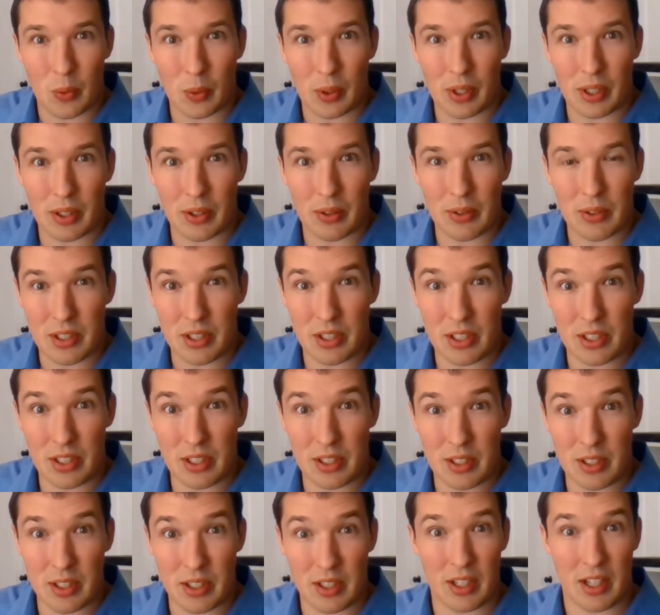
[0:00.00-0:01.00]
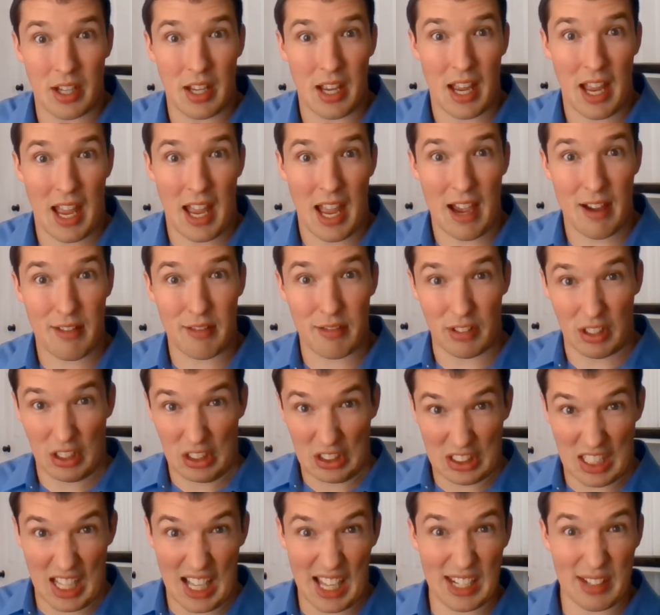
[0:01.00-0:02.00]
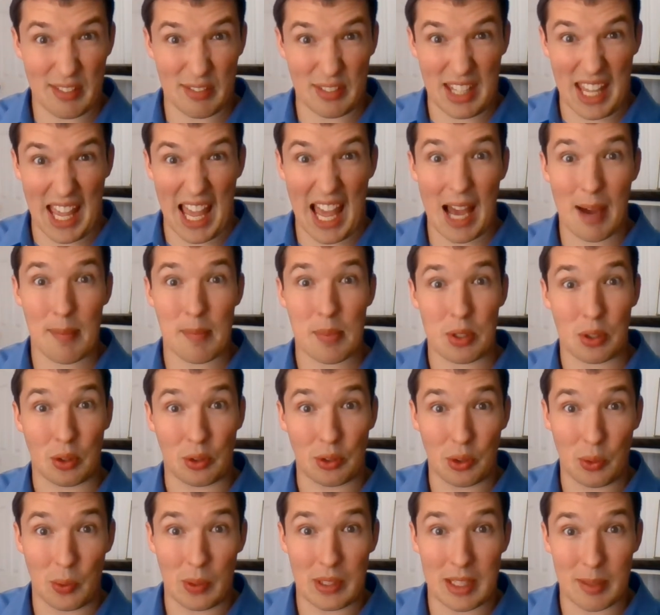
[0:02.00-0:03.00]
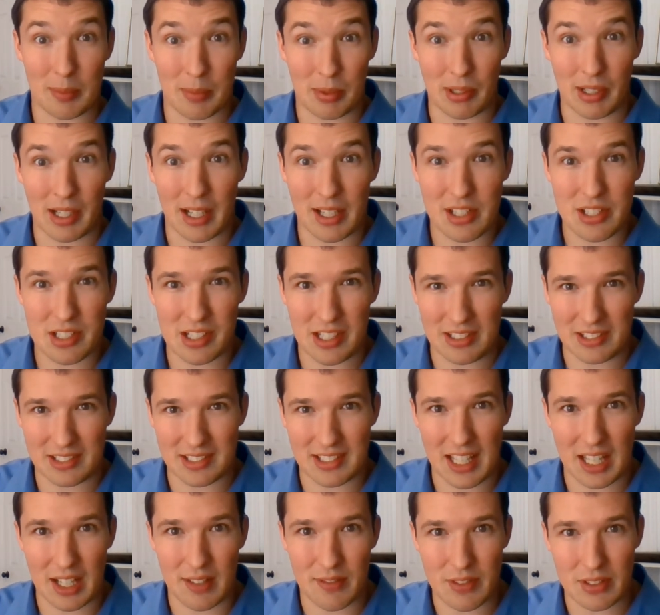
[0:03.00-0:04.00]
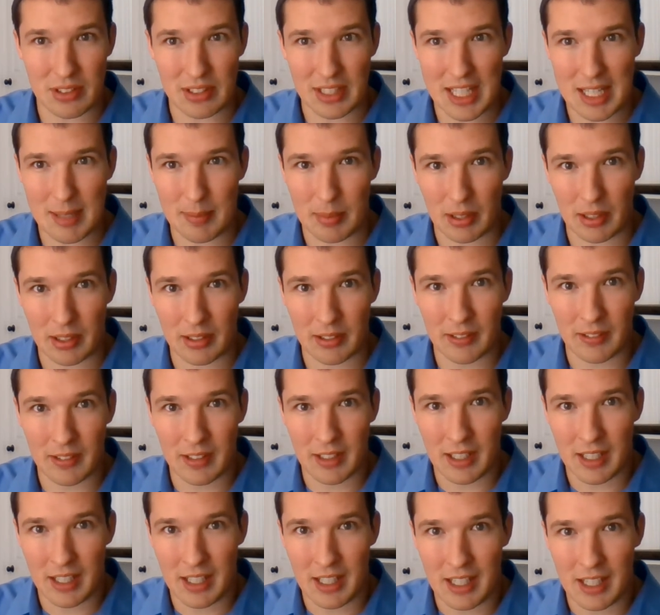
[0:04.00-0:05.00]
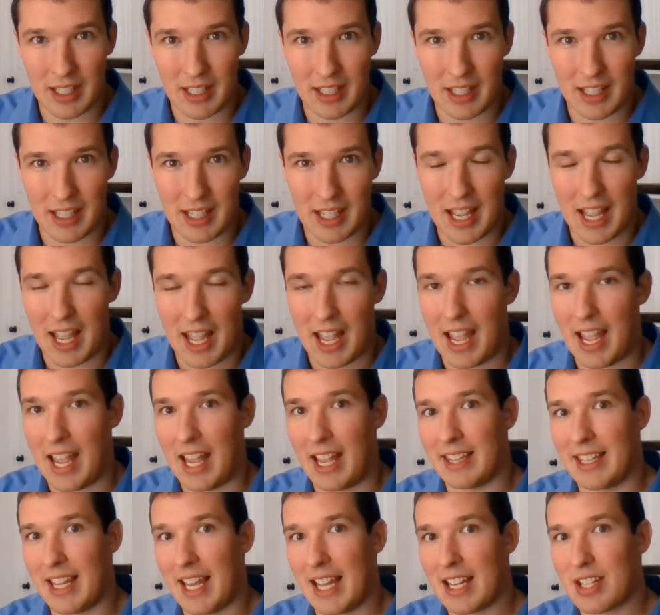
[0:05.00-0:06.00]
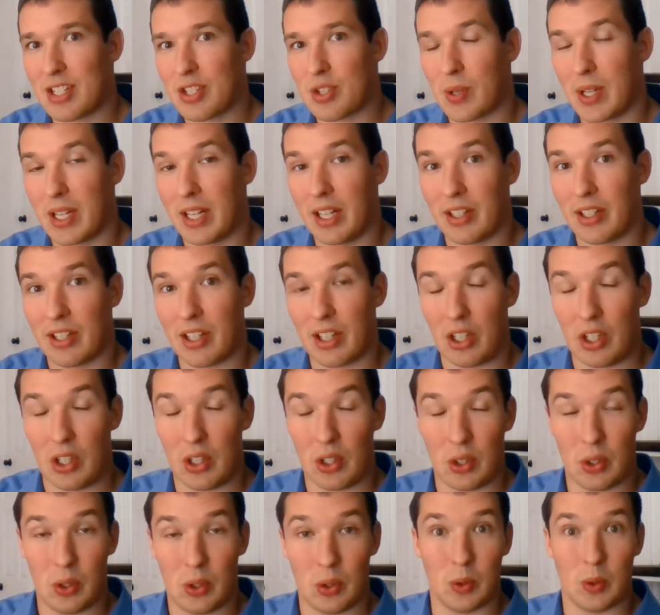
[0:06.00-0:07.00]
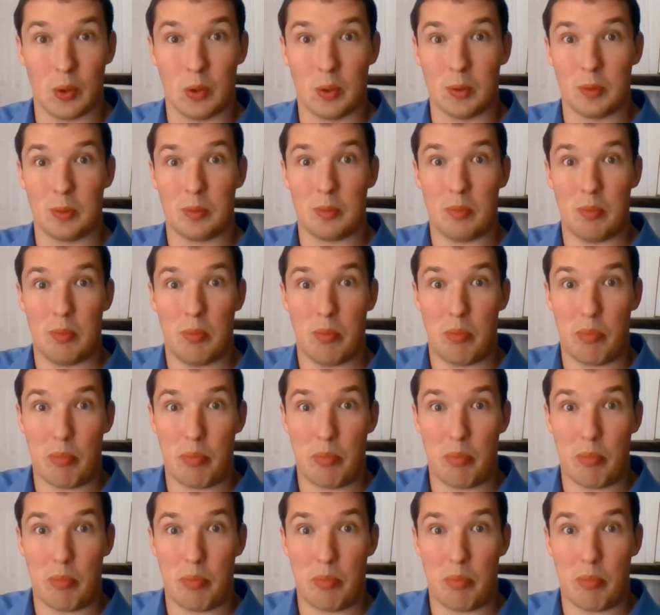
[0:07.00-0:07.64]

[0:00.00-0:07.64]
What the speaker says: where it could have a lot of capital doing the production instead of the labor. And that triggered a whole